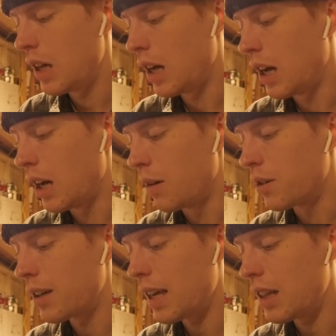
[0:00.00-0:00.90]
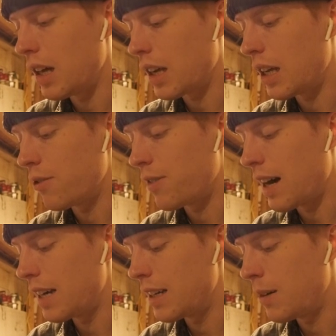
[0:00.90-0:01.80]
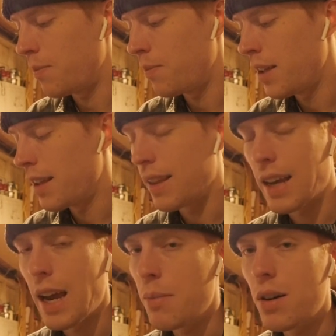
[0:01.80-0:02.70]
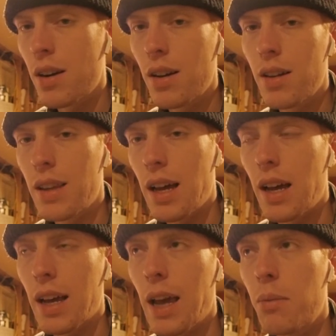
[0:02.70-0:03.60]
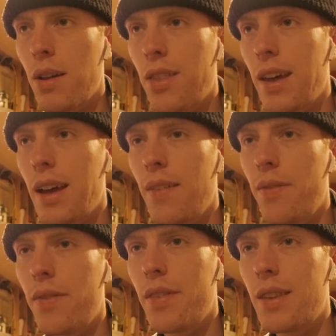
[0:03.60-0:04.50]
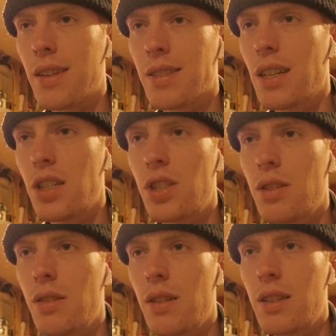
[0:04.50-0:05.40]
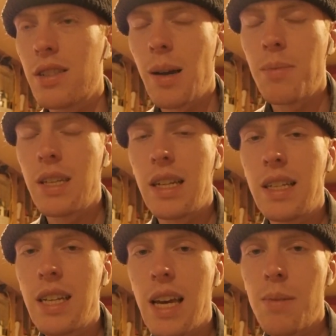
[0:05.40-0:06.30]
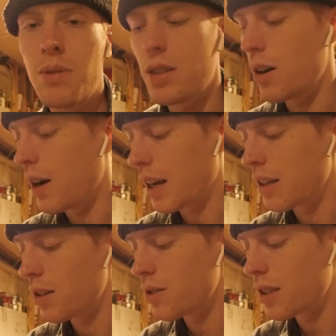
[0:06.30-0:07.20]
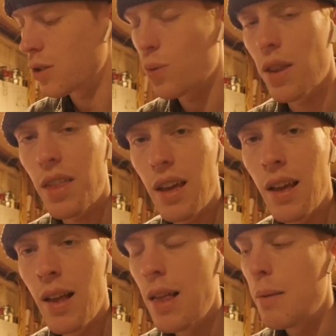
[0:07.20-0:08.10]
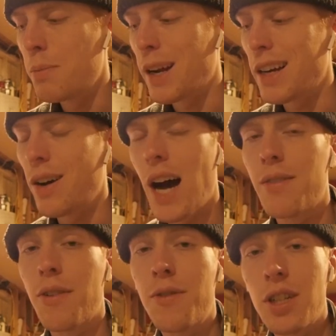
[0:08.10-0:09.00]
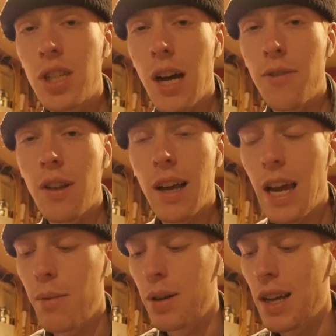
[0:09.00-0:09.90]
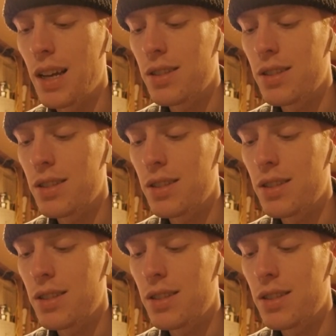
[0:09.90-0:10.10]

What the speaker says: You can get lucky and find them. The camera that came with it doesn't accept any tapes, so I could use this with it, but I don't have a fisheye for that camera yet.